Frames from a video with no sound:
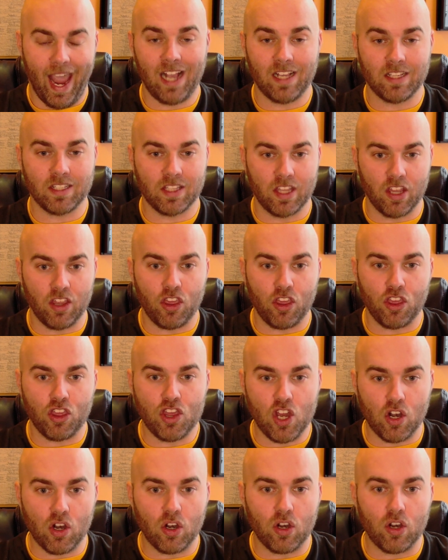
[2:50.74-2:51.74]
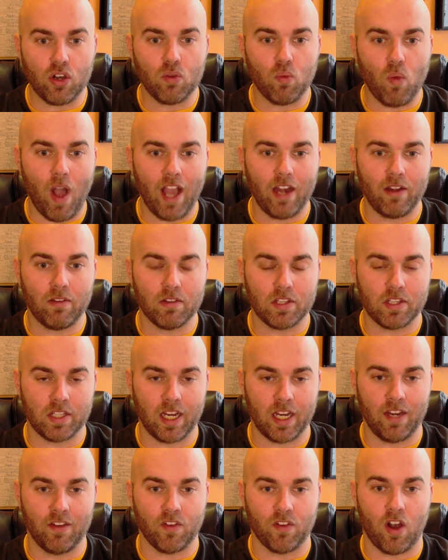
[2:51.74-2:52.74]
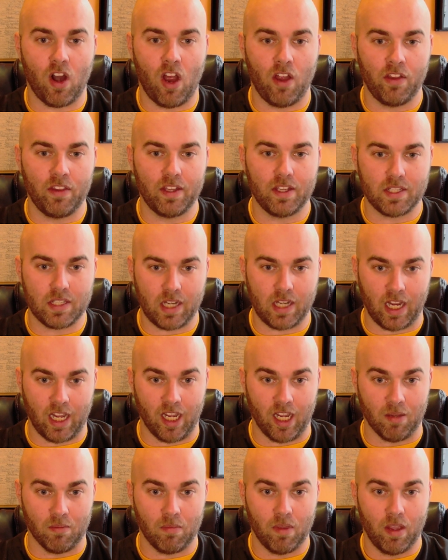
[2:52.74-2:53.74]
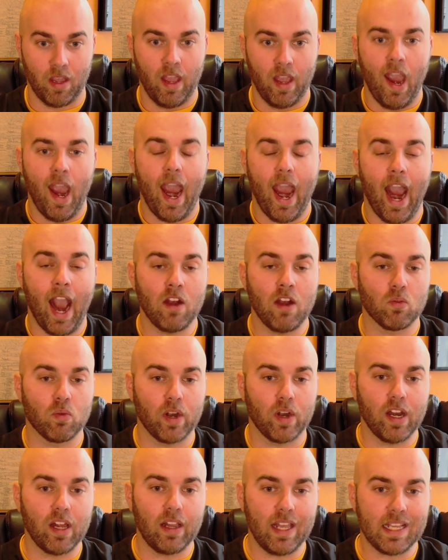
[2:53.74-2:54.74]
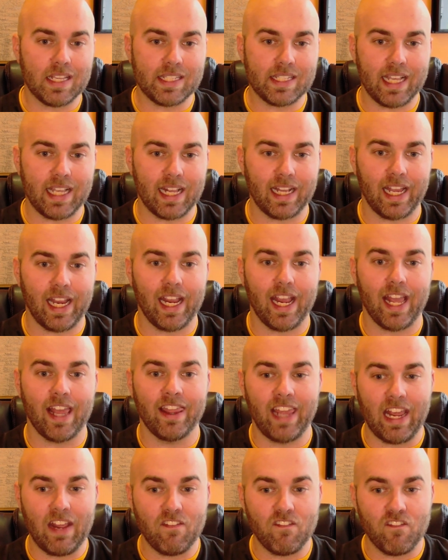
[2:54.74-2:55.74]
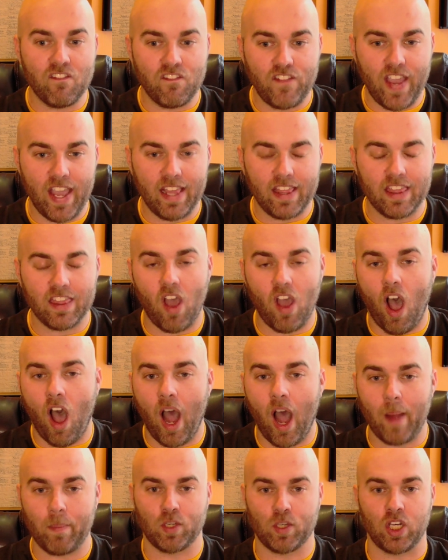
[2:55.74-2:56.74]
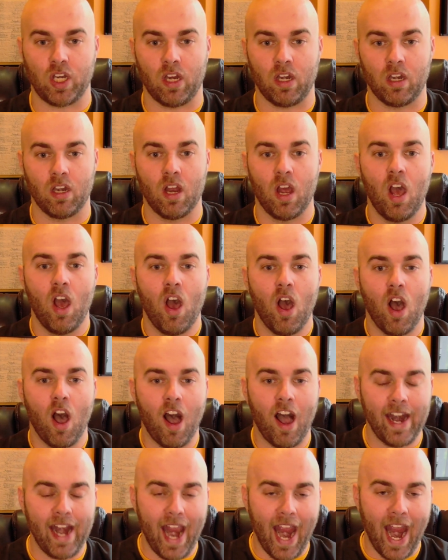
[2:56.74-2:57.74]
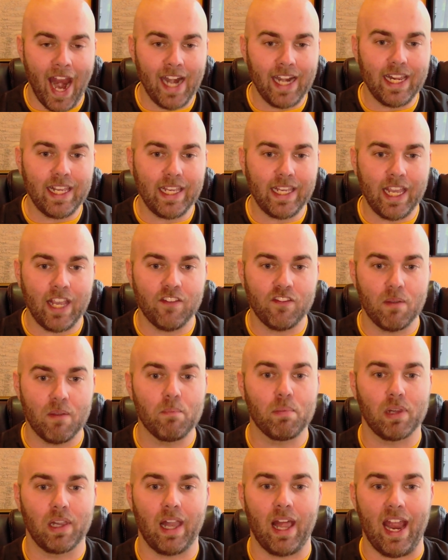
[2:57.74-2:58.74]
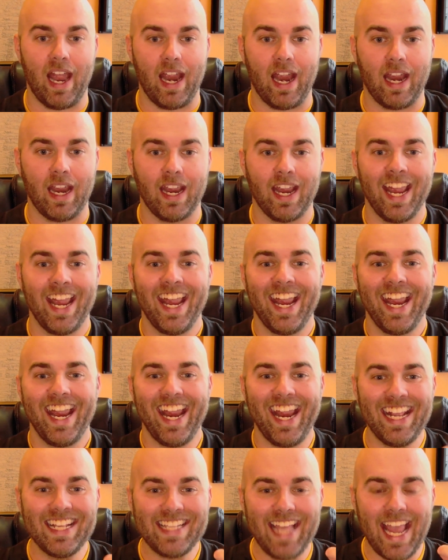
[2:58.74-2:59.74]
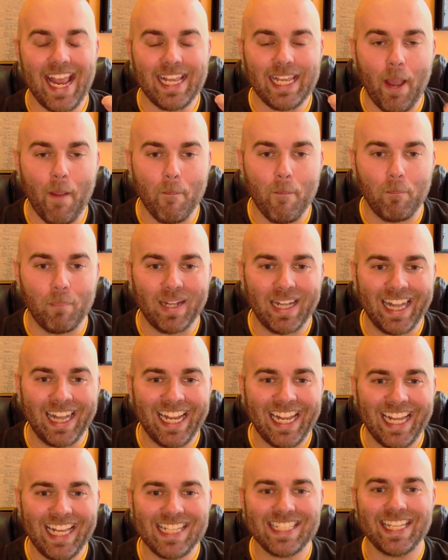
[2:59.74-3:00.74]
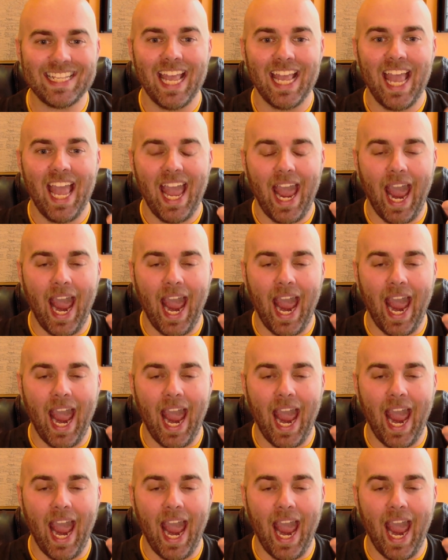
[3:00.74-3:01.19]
as the third wide receiver on this team, and realistically the fifth option on any given play, is a complete